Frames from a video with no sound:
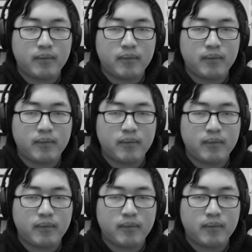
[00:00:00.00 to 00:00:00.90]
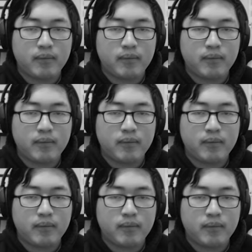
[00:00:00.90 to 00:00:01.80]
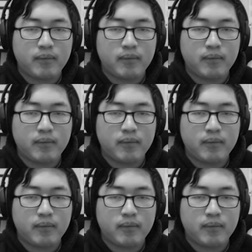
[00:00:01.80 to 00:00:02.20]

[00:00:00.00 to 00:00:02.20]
This is future editing Kwon here.